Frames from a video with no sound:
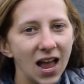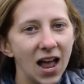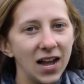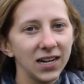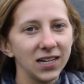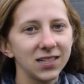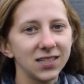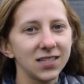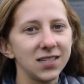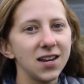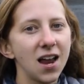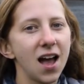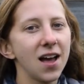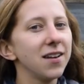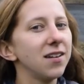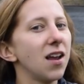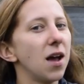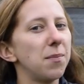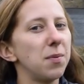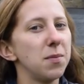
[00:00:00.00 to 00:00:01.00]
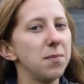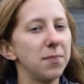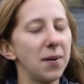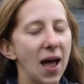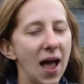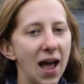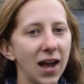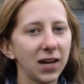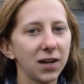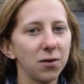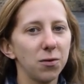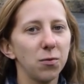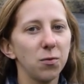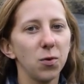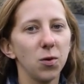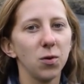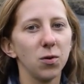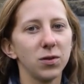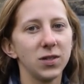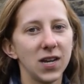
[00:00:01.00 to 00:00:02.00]
and it's not an up and back.
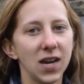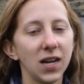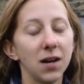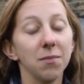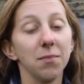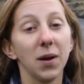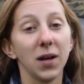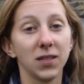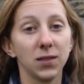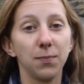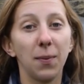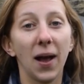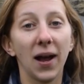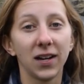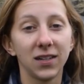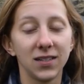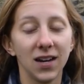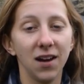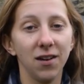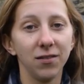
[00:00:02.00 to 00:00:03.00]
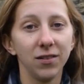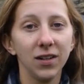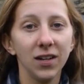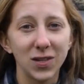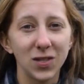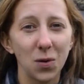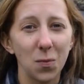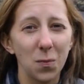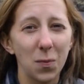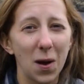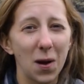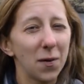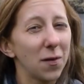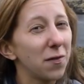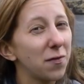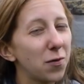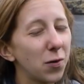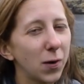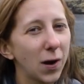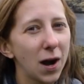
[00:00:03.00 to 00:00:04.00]
We'll take a bus back down. It's about a
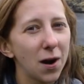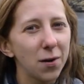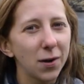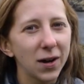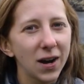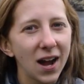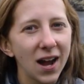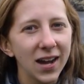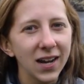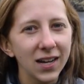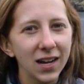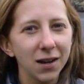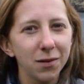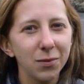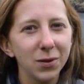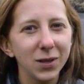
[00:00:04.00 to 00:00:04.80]
four hour hike, I